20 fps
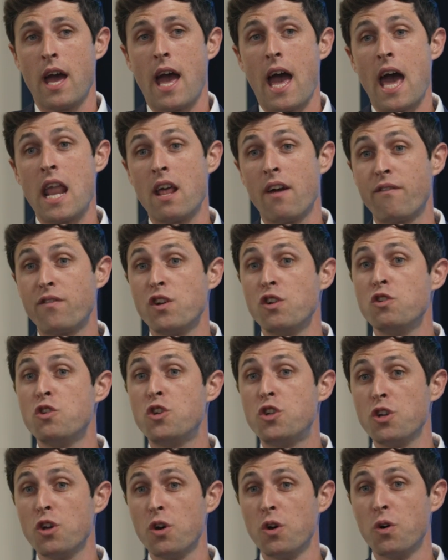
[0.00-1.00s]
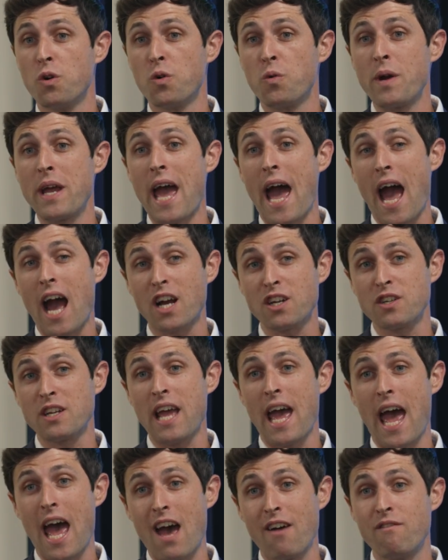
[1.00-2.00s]
And if you do, we
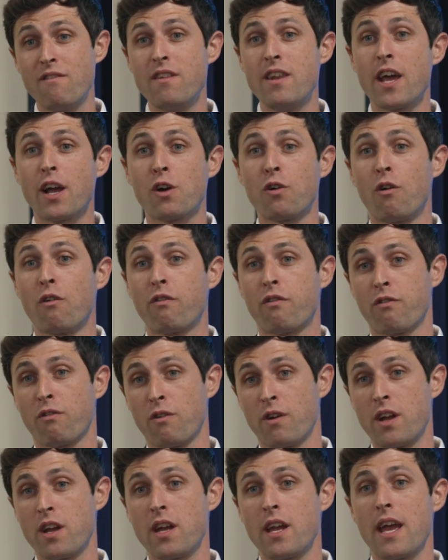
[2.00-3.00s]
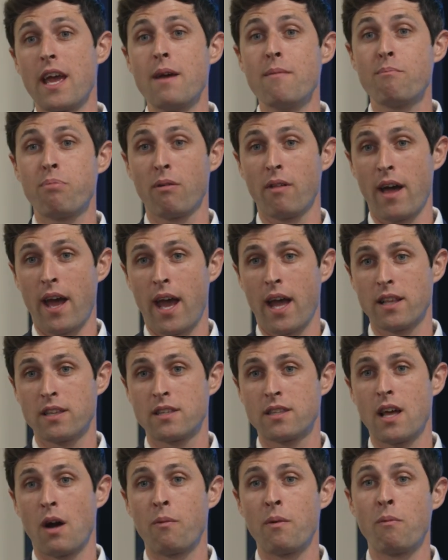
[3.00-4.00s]
actually have nickel-free
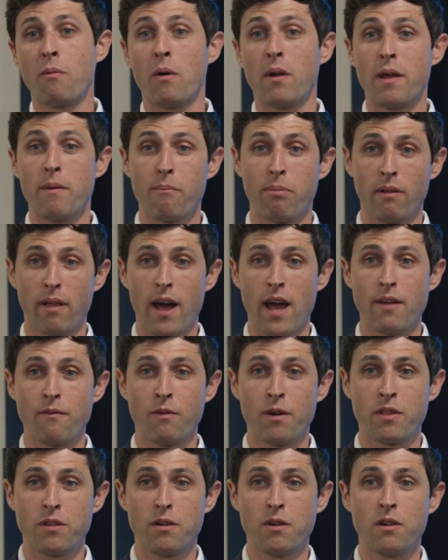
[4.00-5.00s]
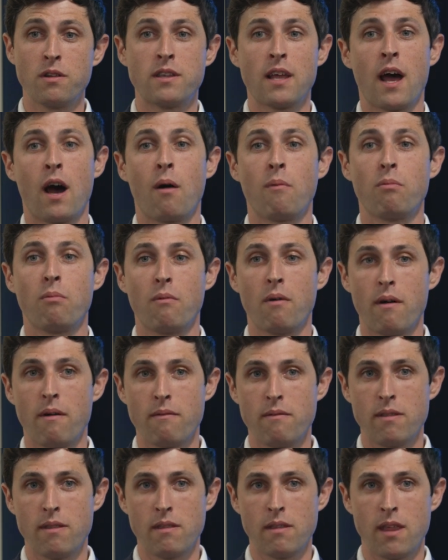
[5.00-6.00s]
implants that we would implant with you to help
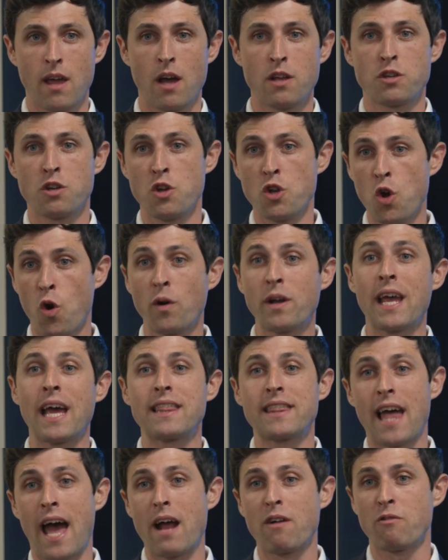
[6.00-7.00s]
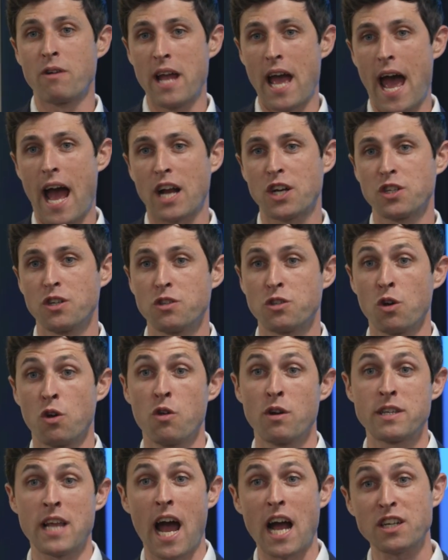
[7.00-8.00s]
so you don't get that reaction. So
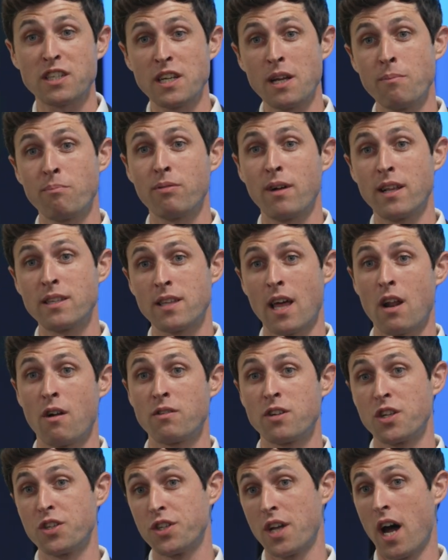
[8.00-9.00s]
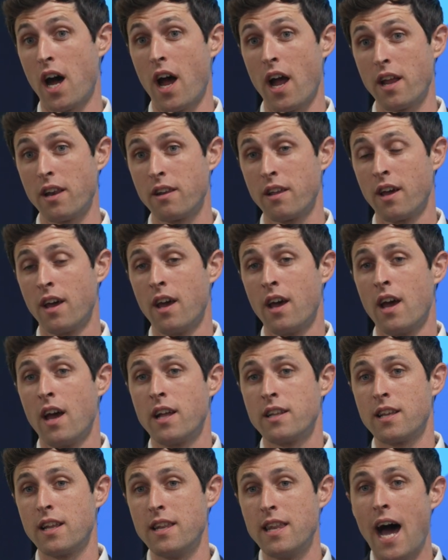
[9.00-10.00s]
there's actually implants that are designed
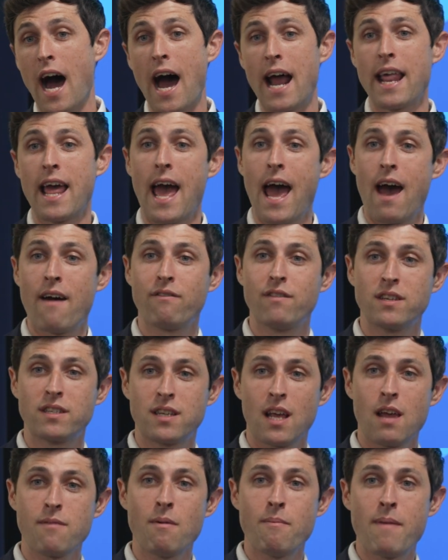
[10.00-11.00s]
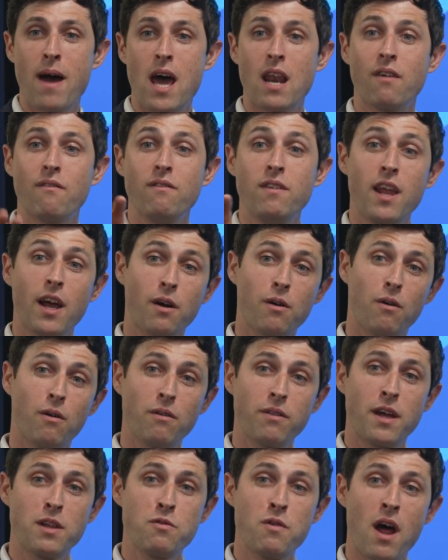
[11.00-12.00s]
to not have the same amount of
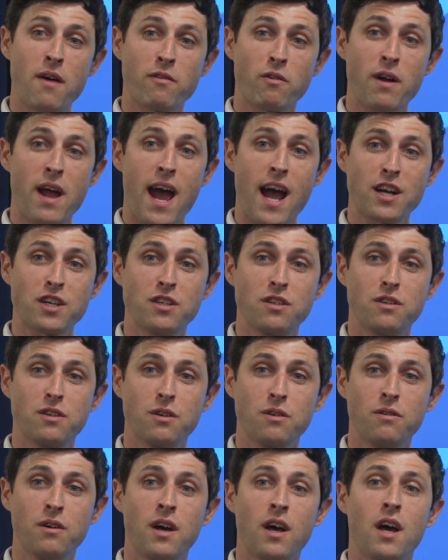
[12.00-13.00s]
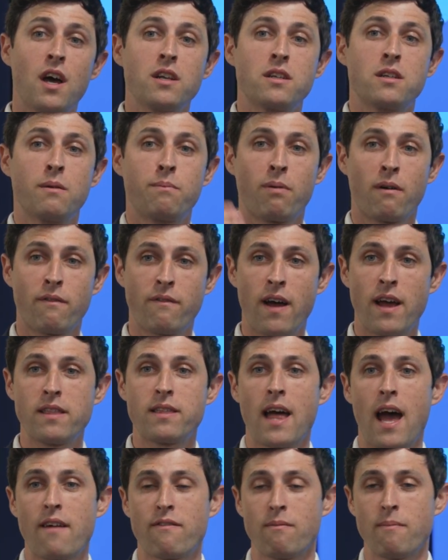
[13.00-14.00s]
nickel that you have a reaction to prevent
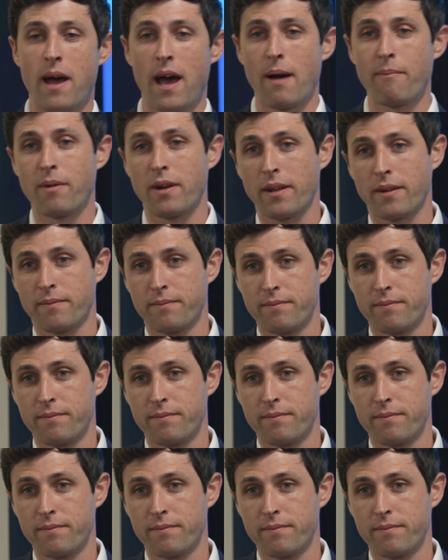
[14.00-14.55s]
that from happening.